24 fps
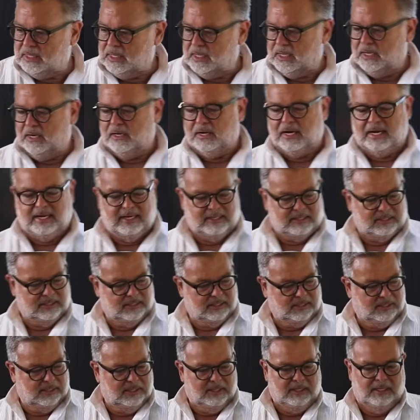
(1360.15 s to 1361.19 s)
All right.
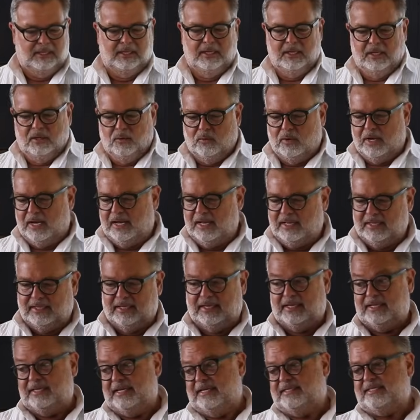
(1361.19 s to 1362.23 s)
Well,
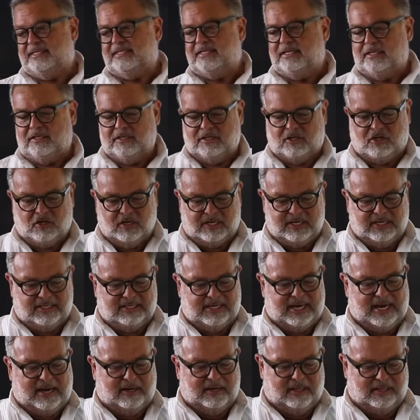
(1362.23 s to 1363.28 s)
that's still cooking
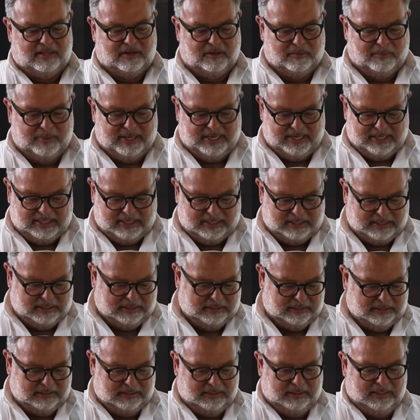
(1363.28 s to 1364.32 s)
down a little bit.
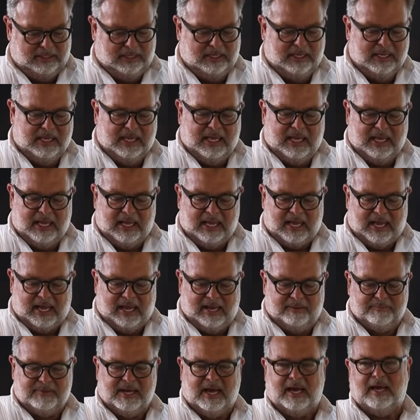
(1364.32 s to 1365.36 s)

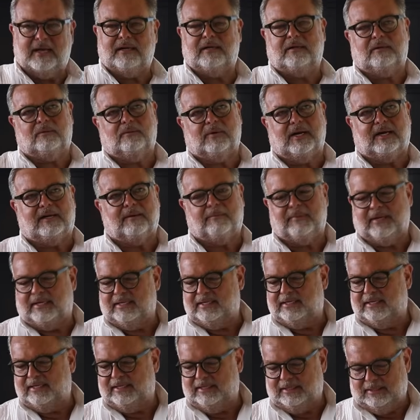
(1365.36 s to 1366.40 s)
I'm not
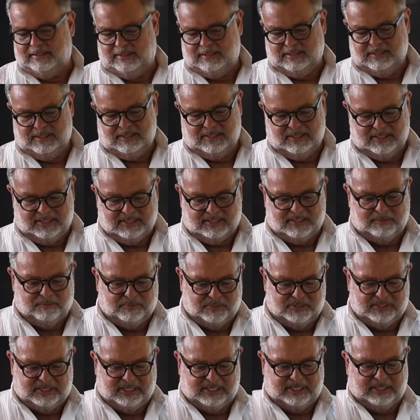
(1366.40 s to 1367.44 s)
recommending this in
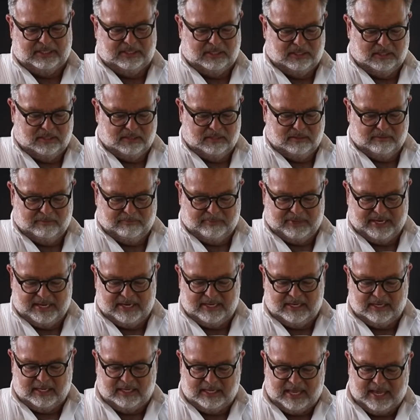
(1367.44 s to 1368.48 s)
particular,
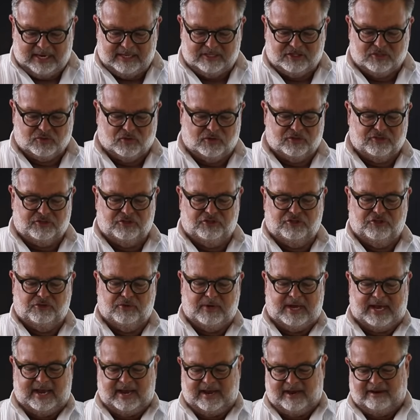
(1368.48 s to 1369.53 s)
but a lot of stores do
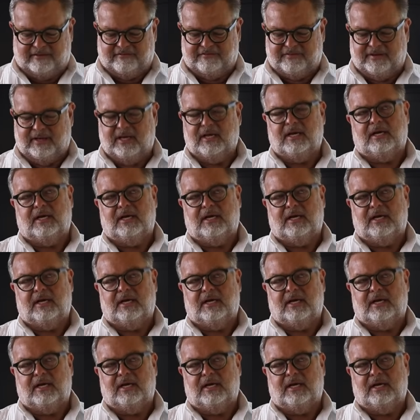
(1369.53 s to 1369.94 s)
have